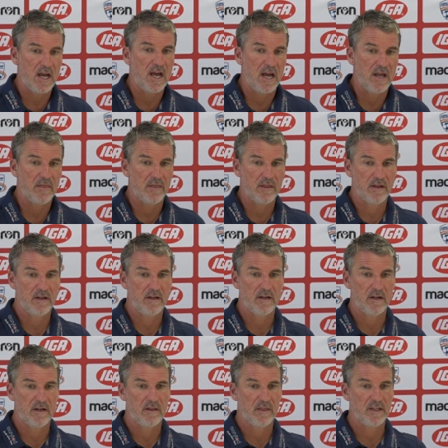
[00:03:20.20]

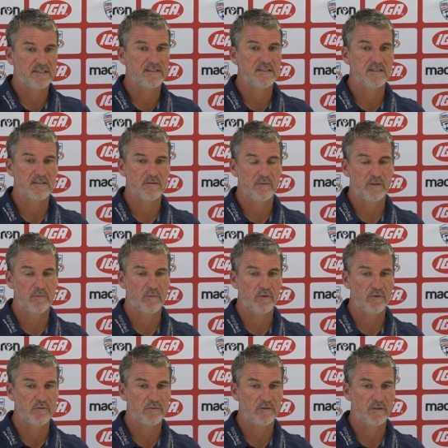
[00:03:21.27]
in this season we
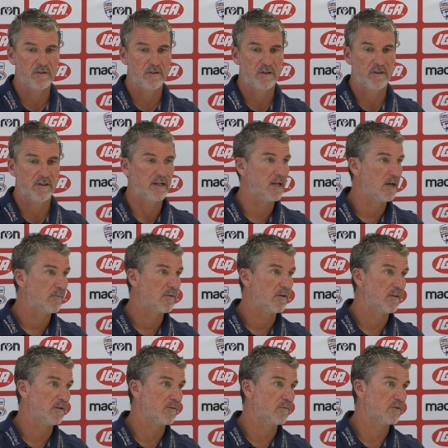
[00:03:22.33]
improved in the cup.
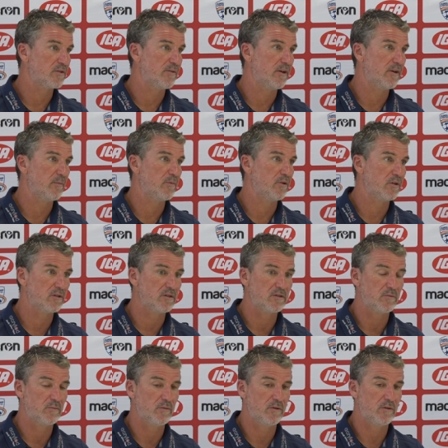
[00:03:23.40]
That was very
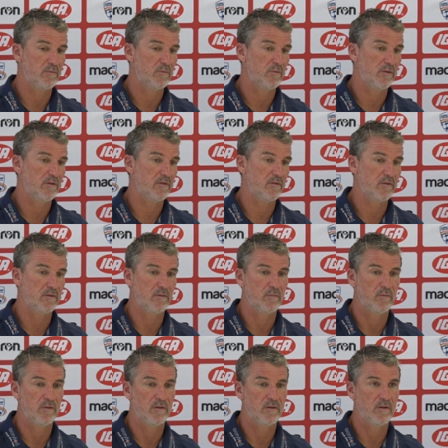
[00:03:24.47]
important
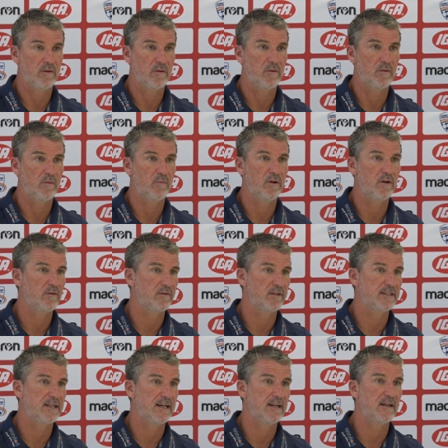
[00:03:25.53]
with the win of the
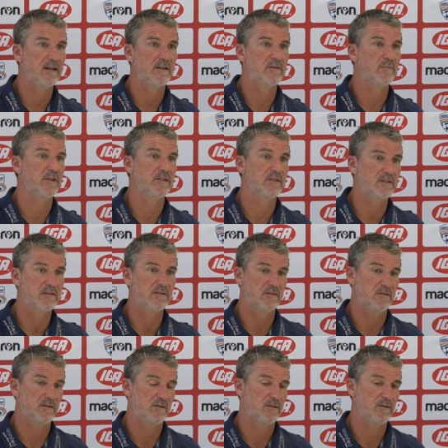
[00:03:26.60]
title. That means
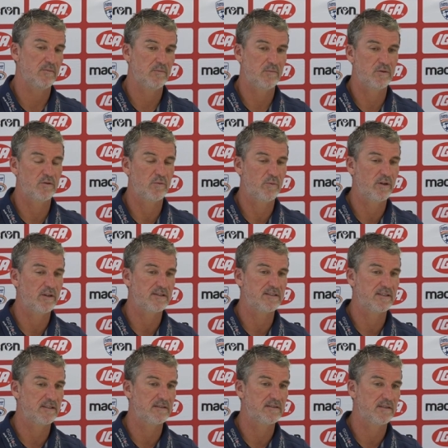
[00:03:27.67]
to win a
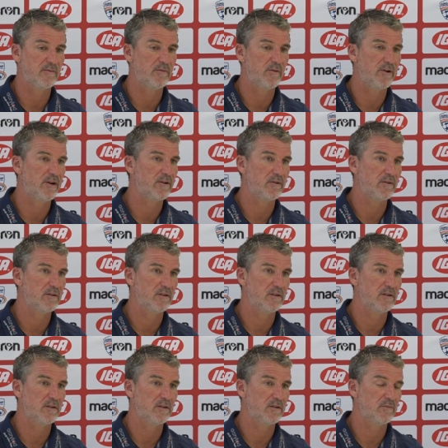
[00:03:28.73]
silverware,
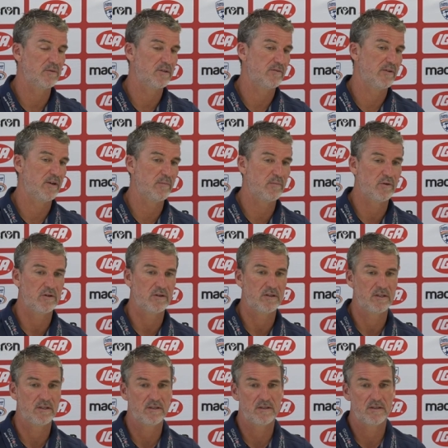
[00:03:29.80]
it was very
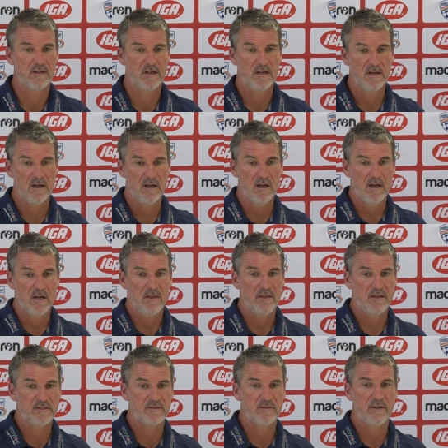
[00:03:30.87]
important. And
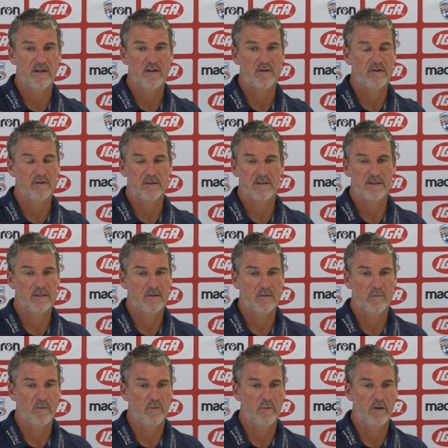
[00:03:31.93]
this year
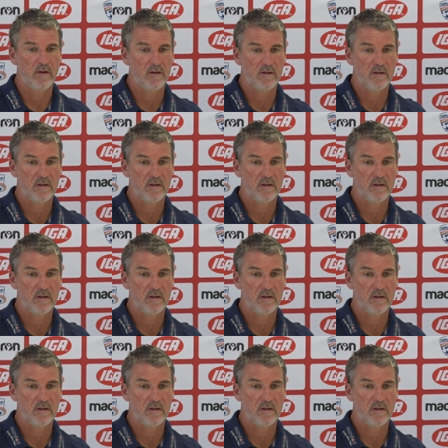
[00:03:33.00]
we will